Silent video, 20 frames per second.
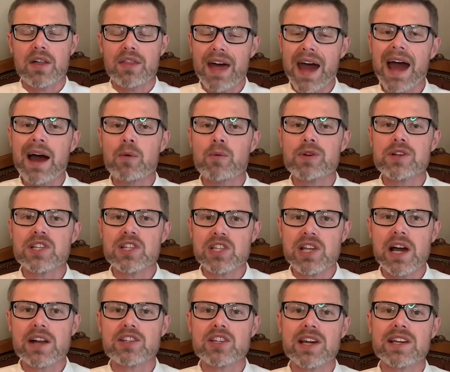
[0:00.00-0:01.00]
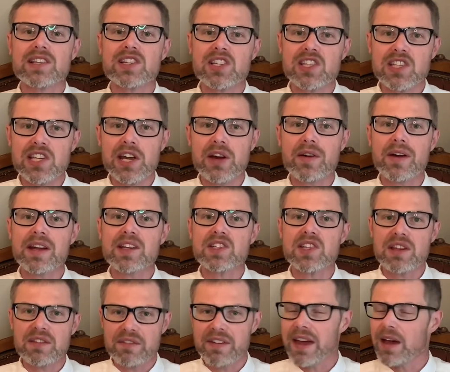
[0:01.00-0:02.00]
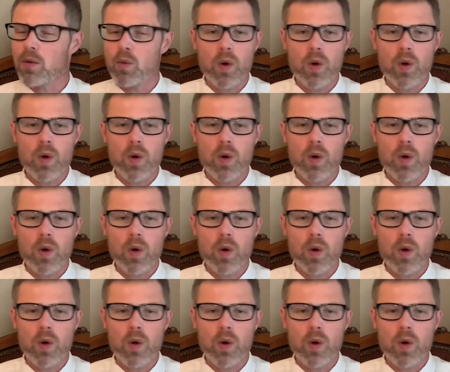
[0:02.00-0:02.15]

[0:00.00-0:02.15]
that was such a serious event,